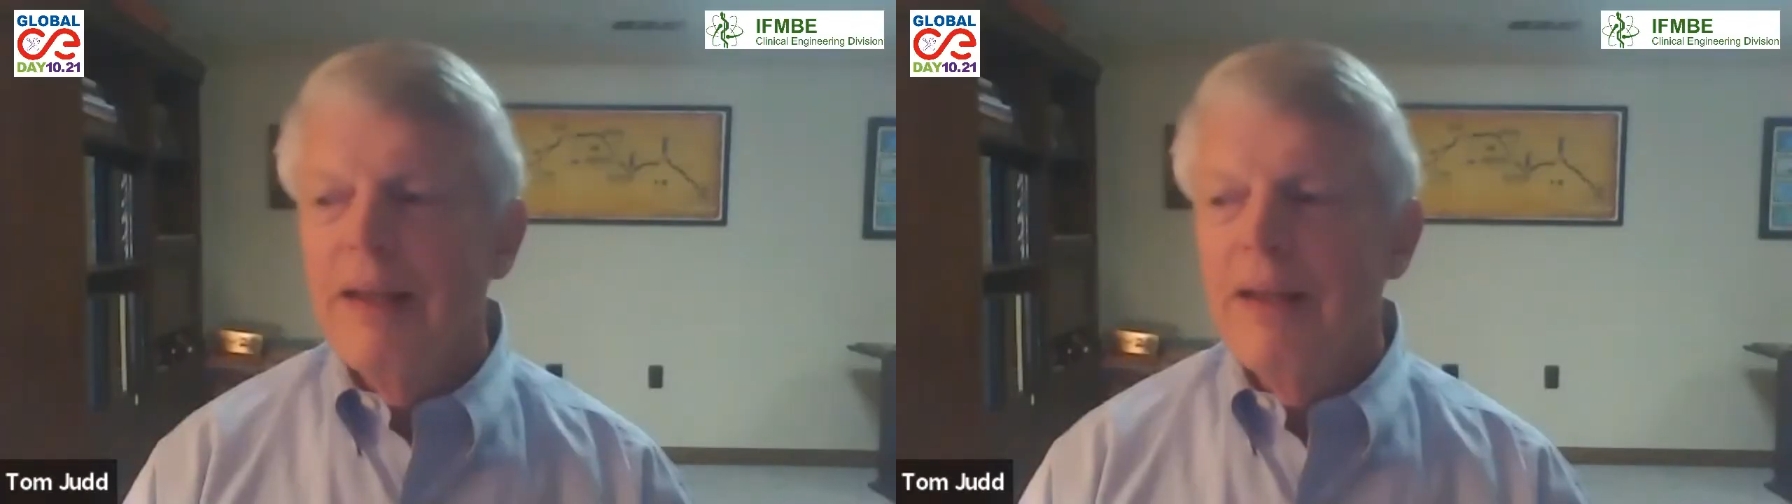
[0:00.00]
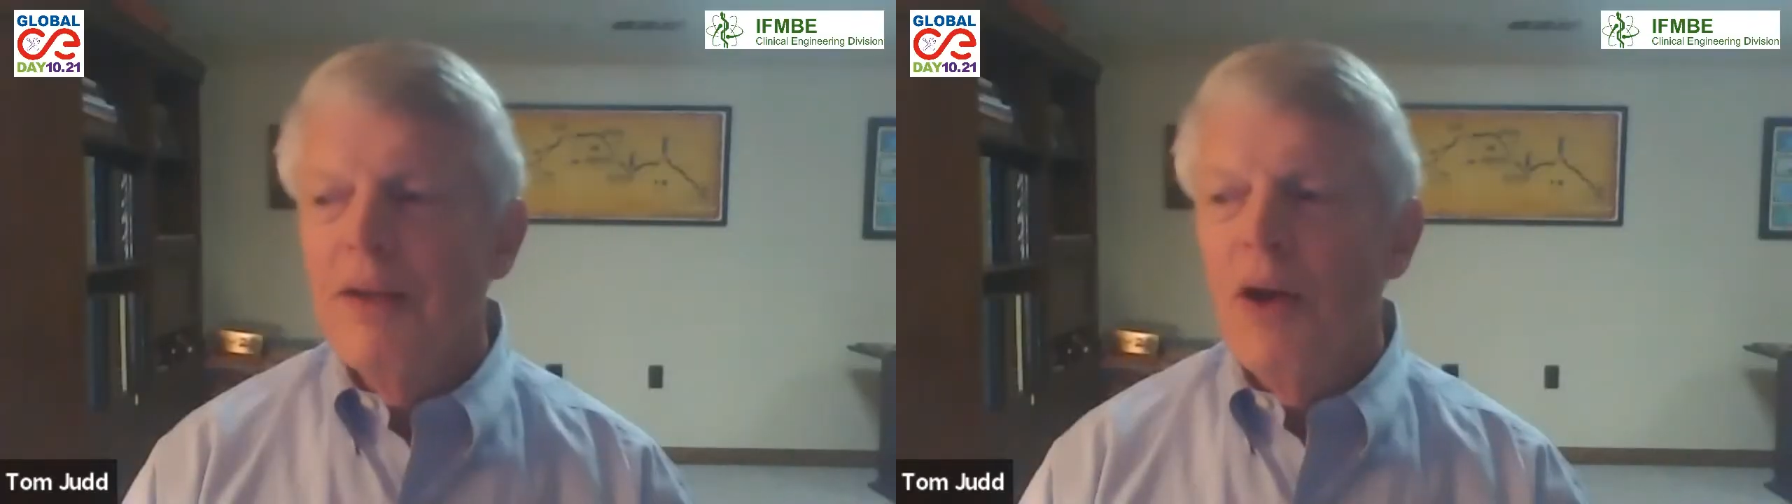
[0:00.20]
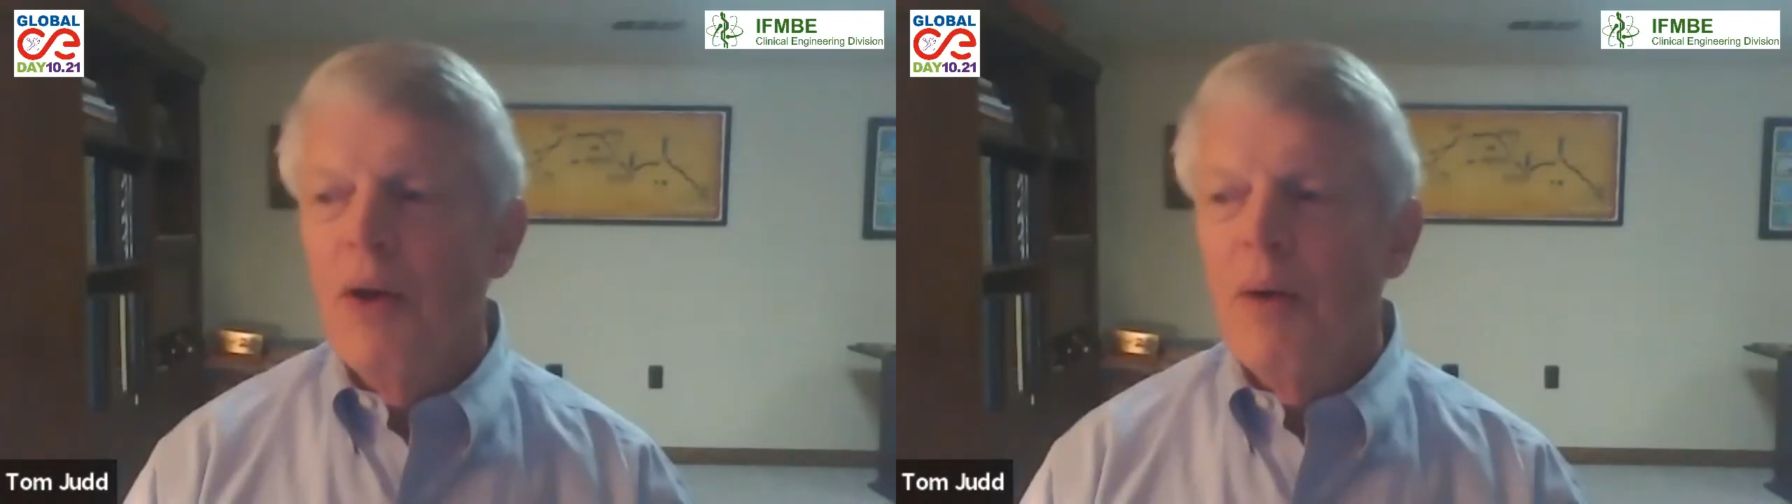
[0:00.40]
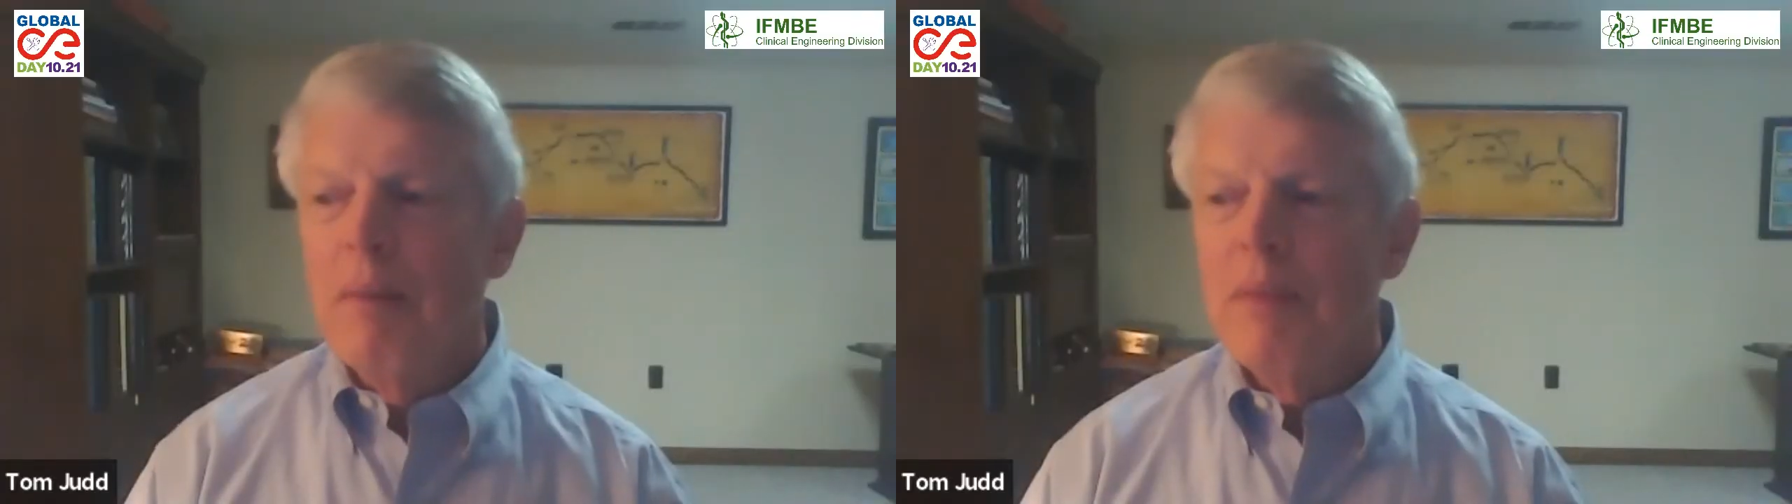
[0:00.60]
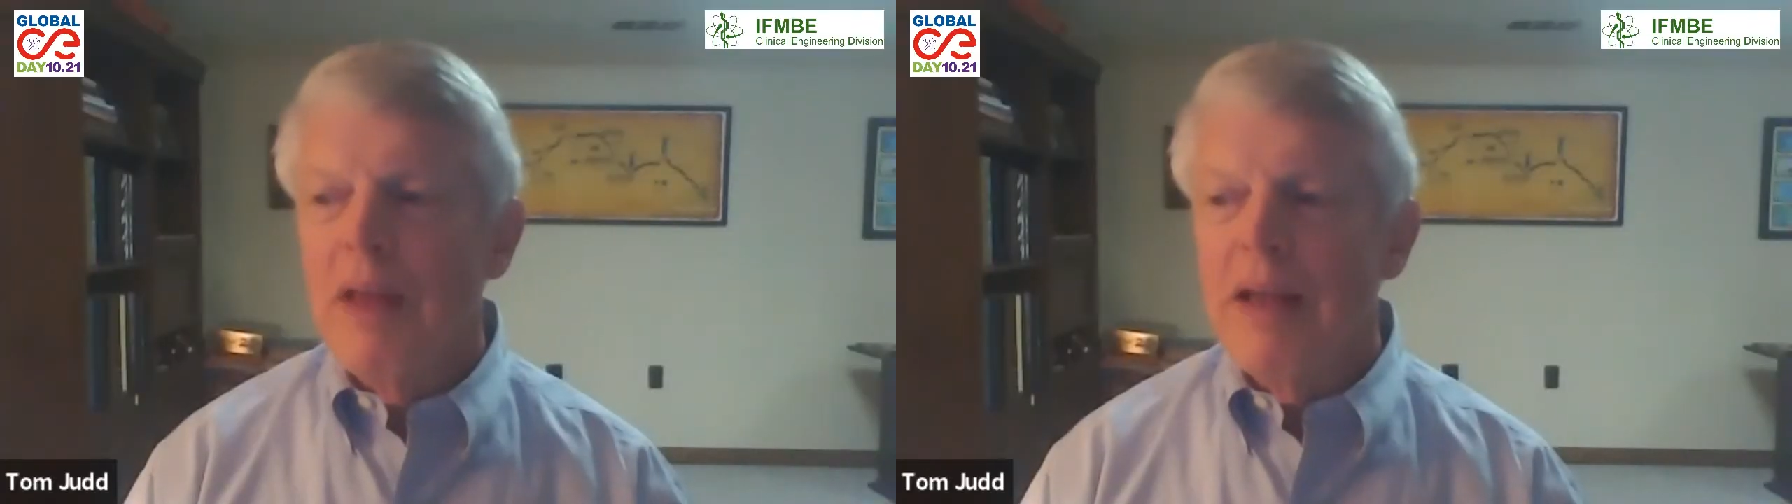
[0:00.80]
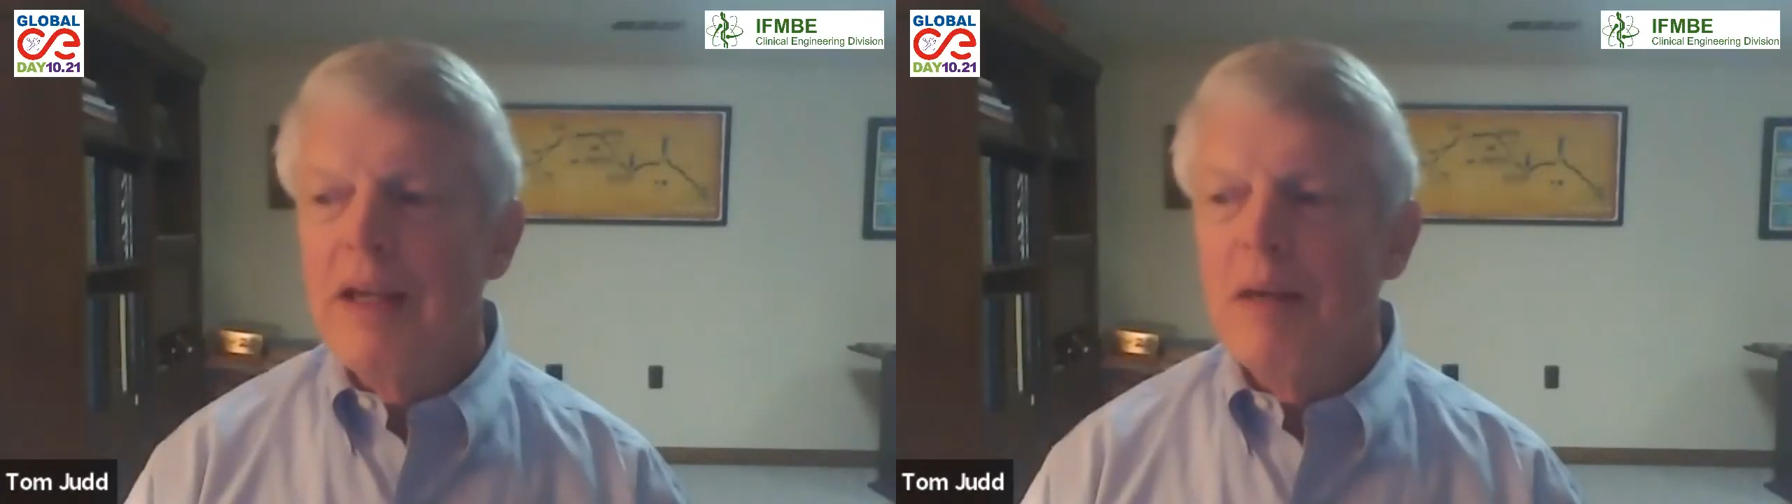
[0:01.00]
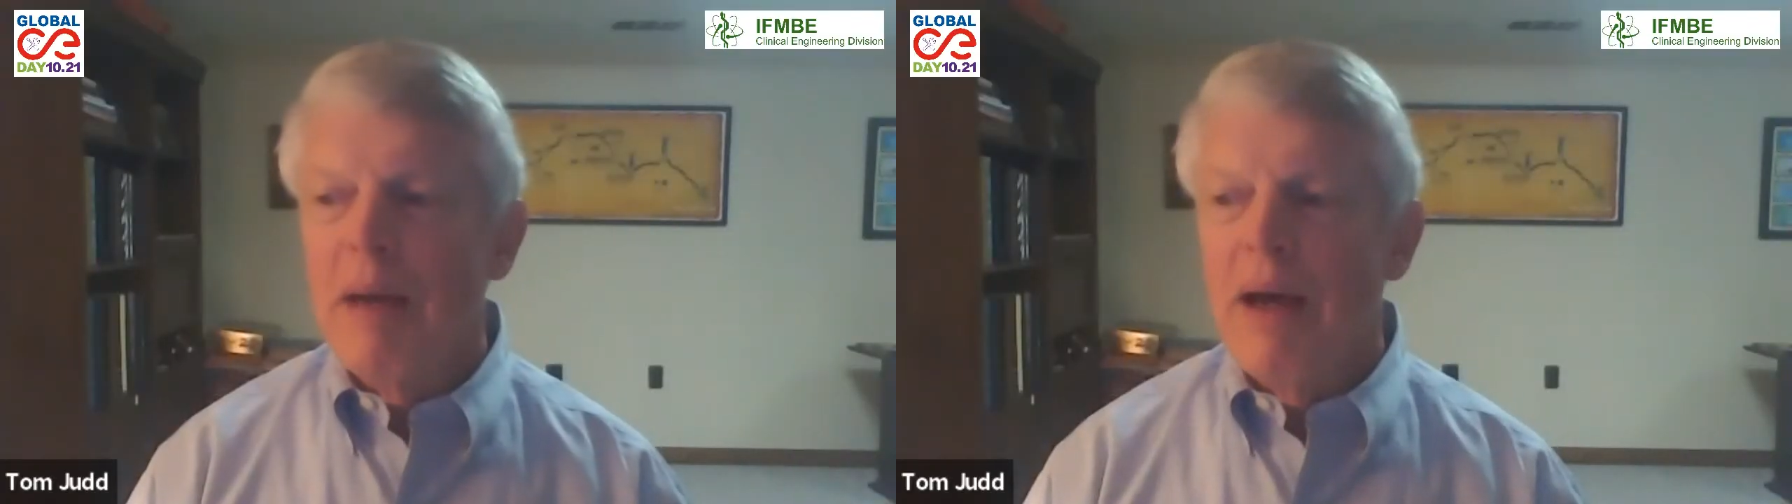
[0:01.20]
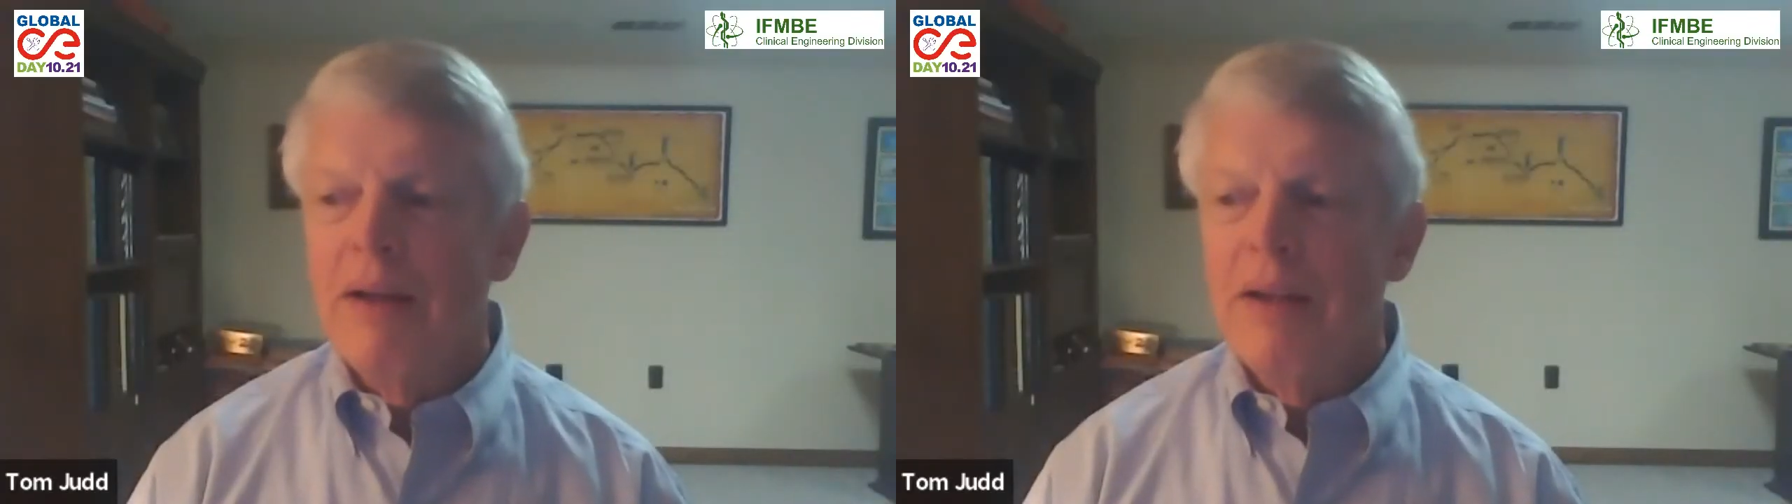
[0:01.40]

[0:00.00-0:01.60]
I'm thinking about,